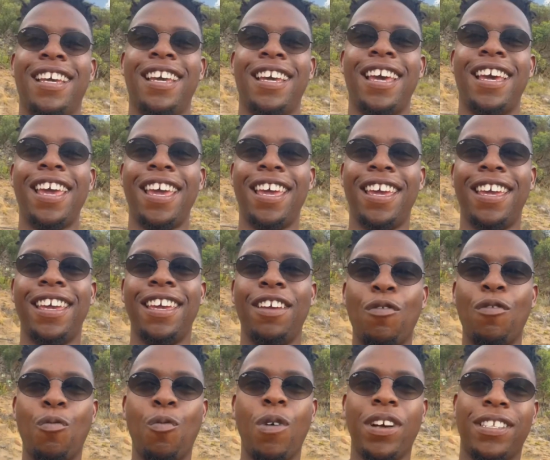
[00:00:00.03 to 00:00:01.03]
Hey,
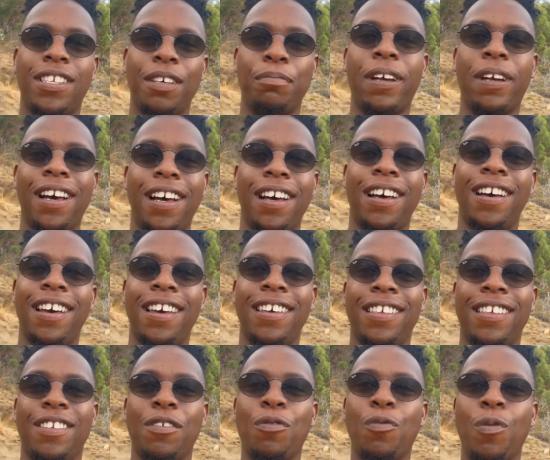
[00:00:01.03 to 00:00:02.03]
what's up
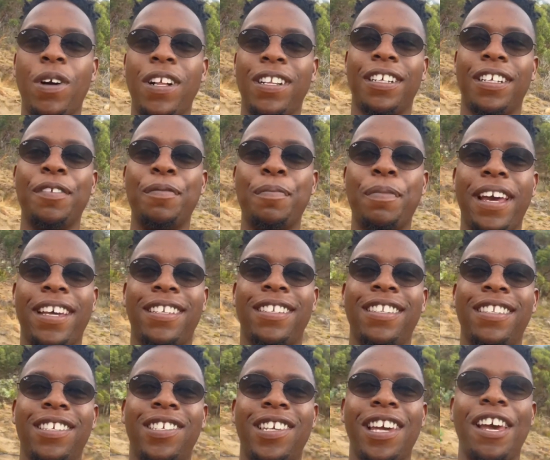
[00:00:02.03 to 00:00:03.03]
guys? Welcome back to
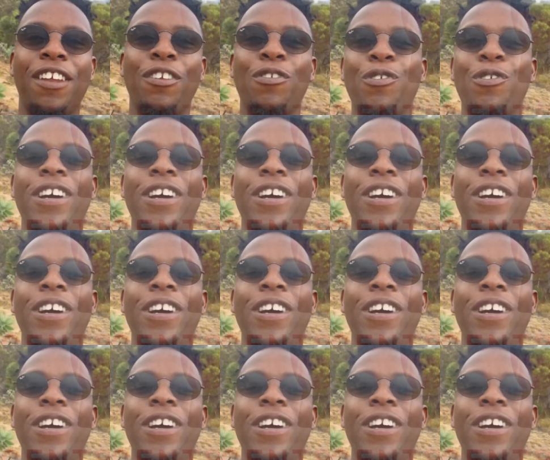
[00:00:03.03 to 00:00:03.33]
the channel.